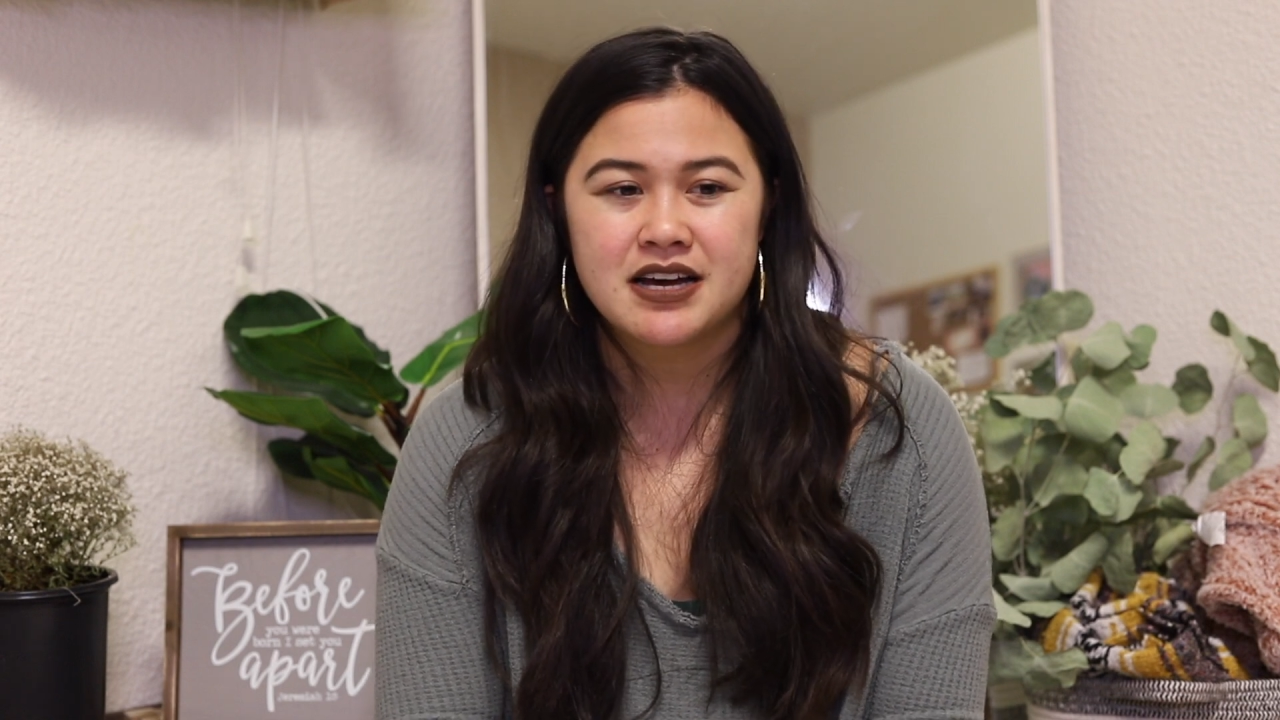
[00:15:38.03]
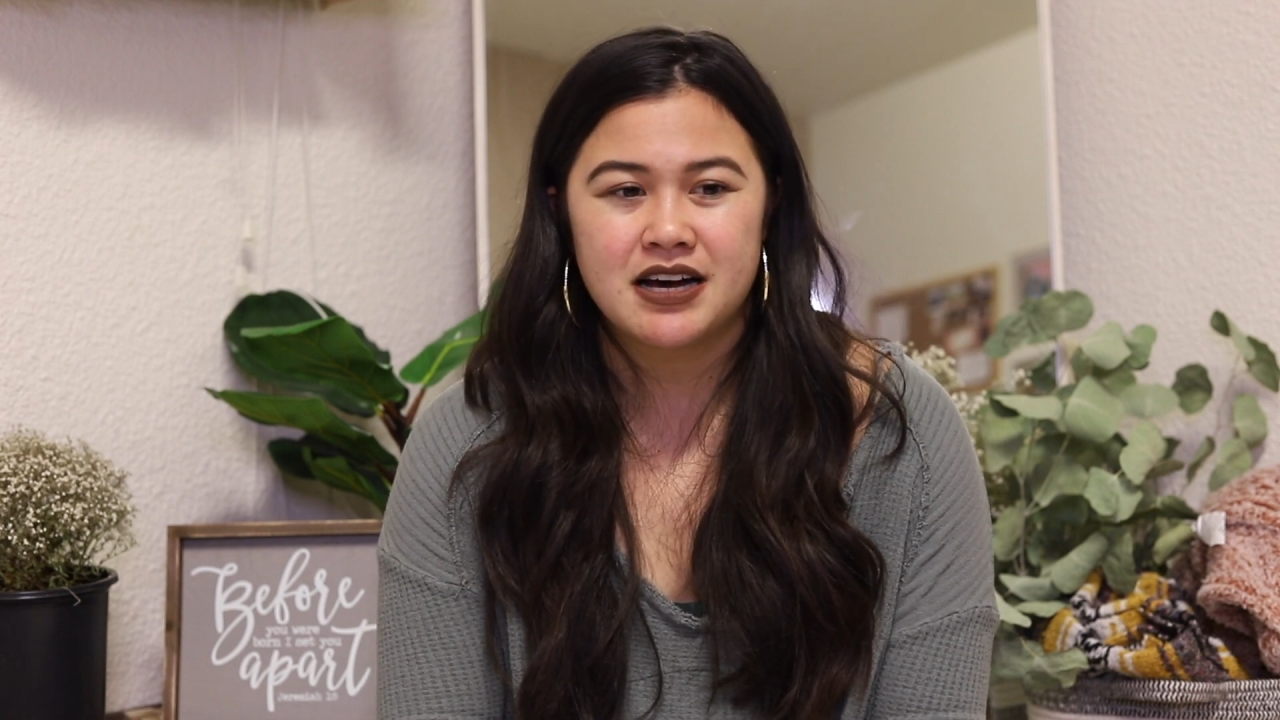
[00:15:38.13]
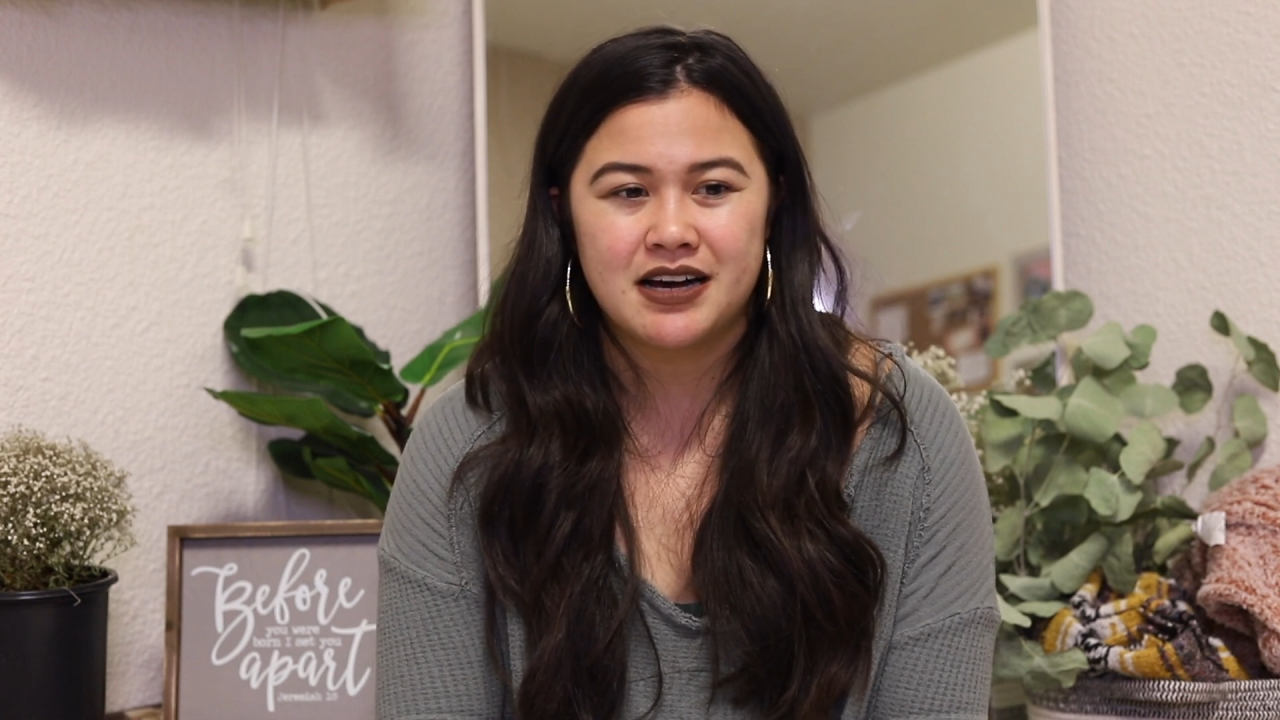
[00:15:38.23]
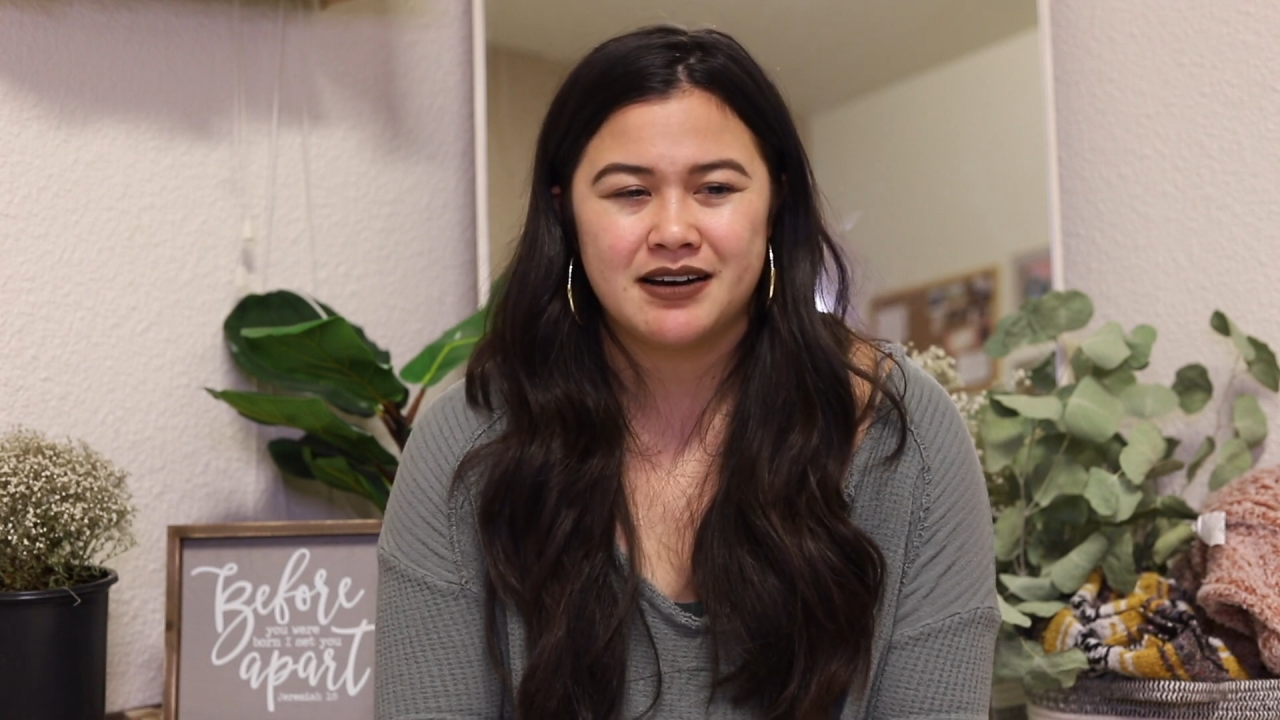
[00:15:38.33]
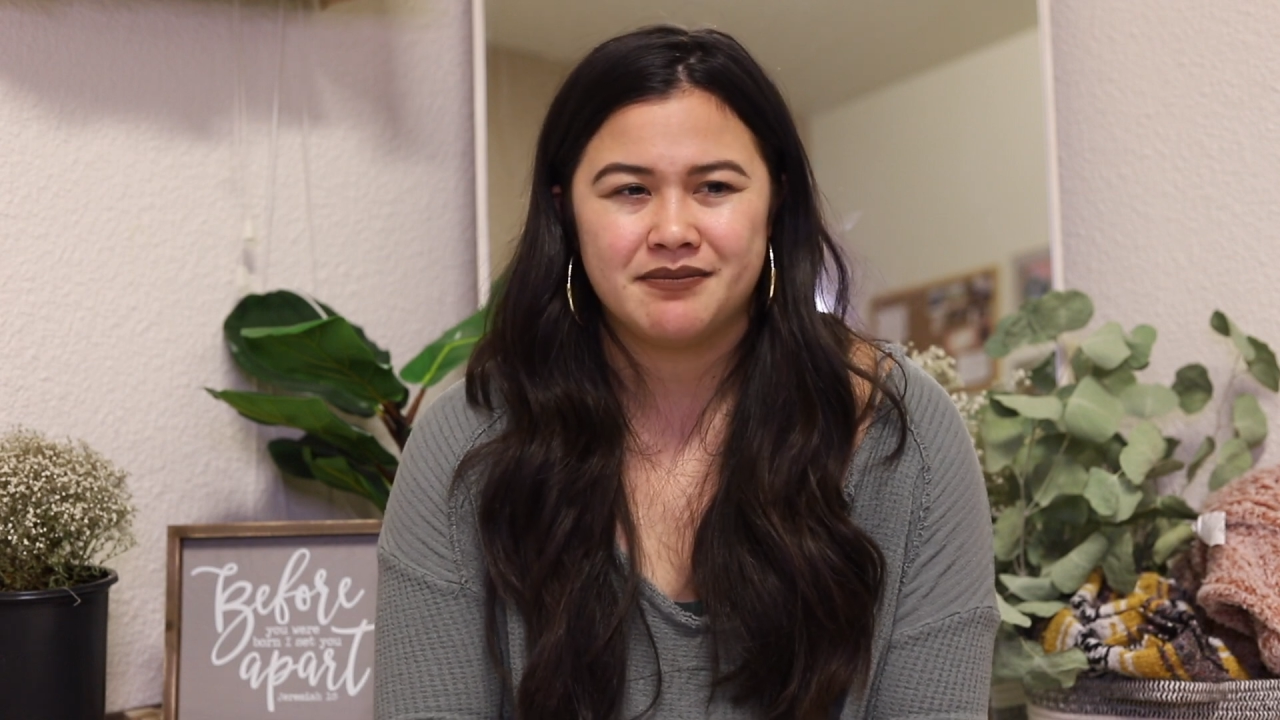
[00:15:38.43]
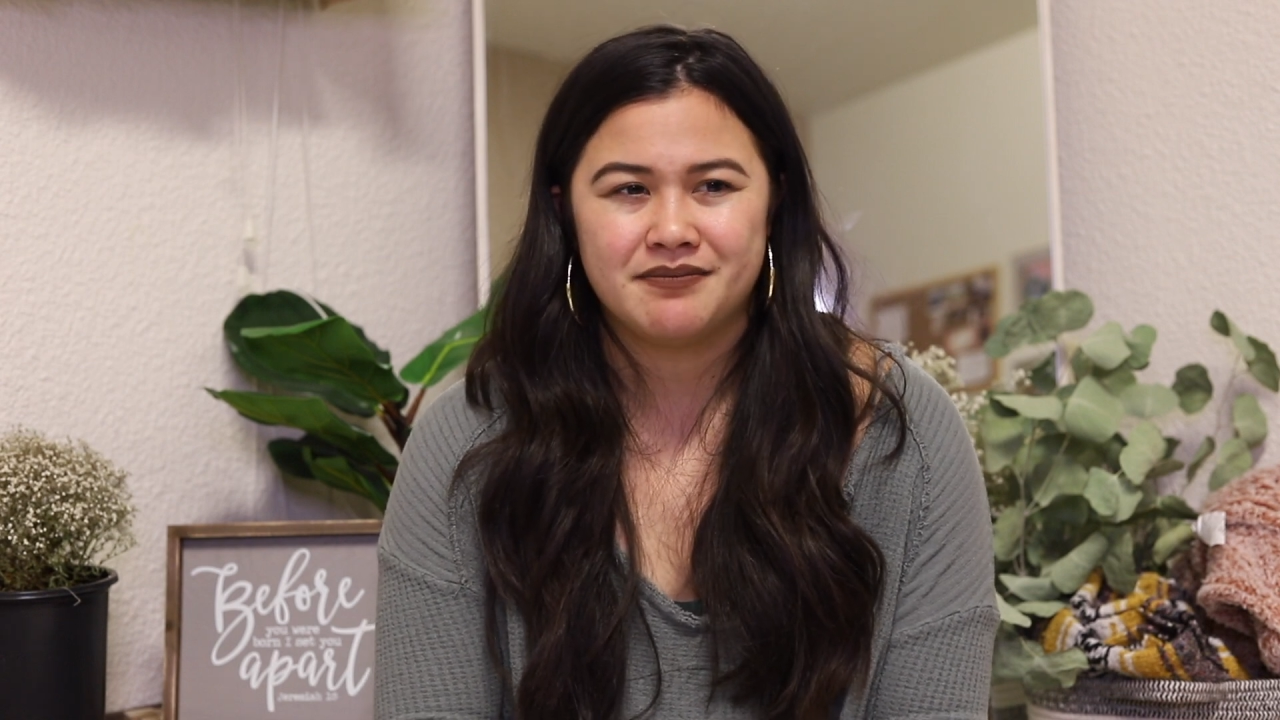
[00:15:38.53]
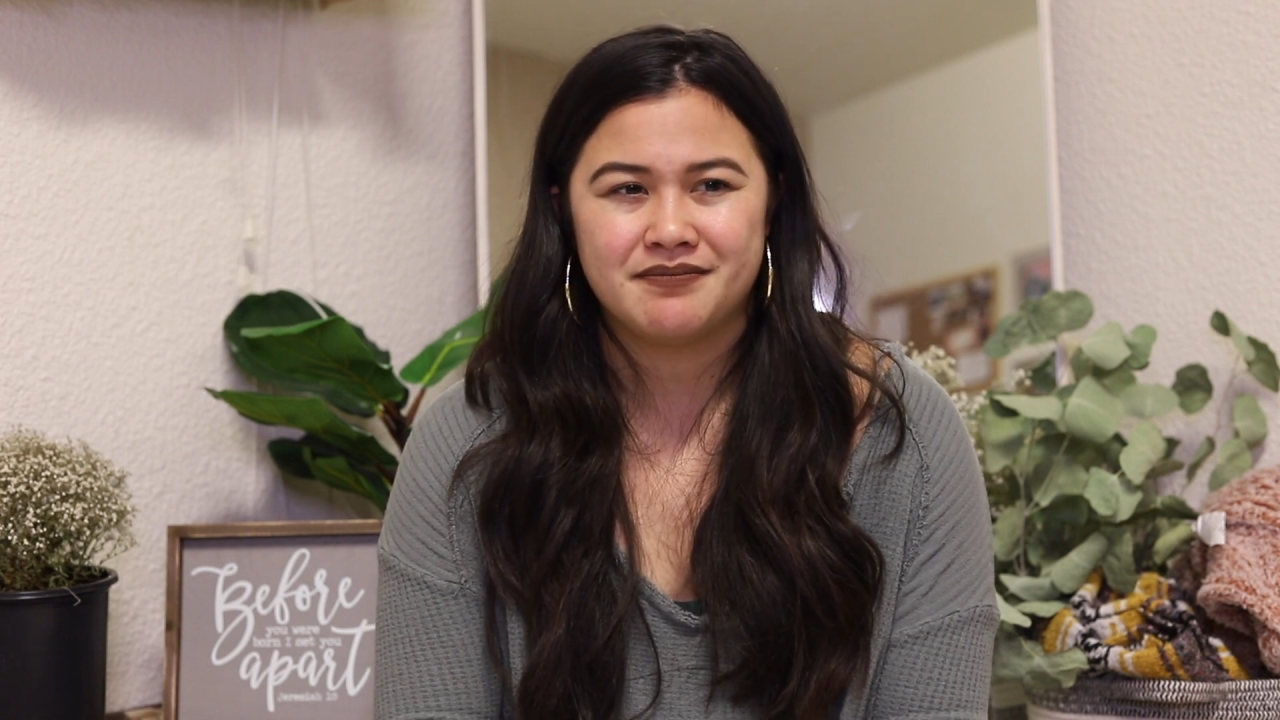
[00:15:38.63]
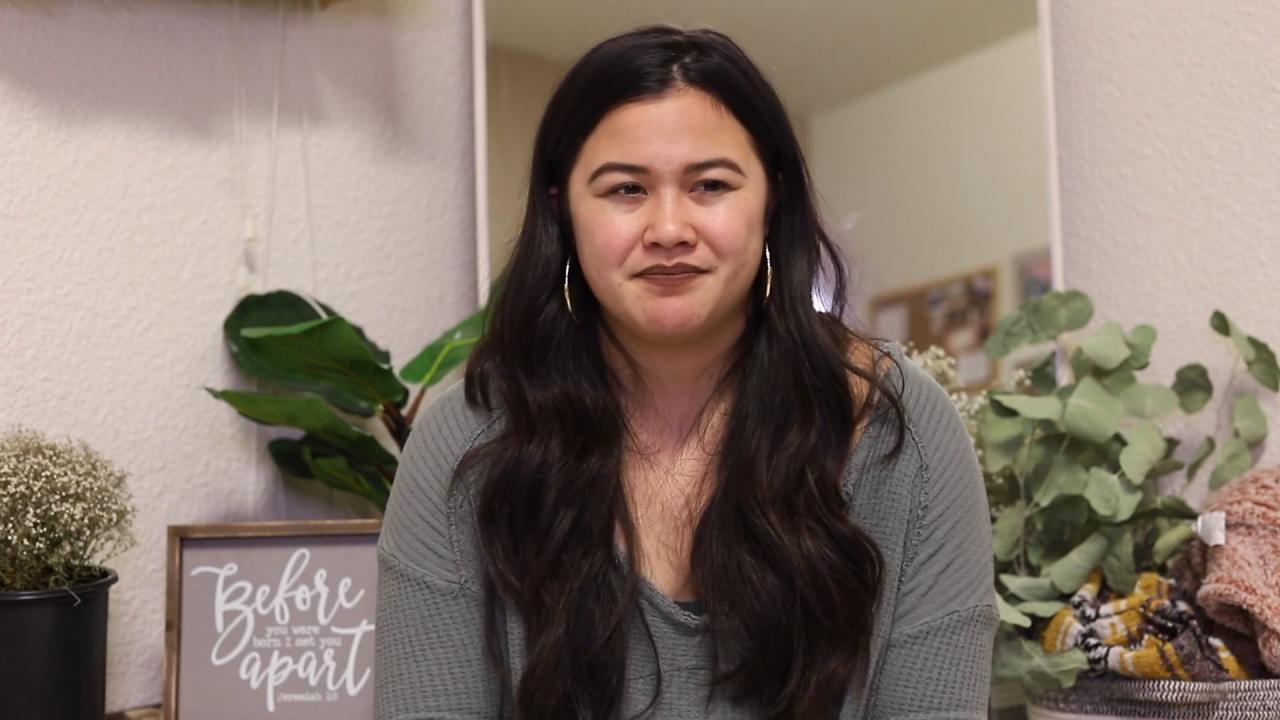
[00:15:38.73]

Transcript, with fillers: um,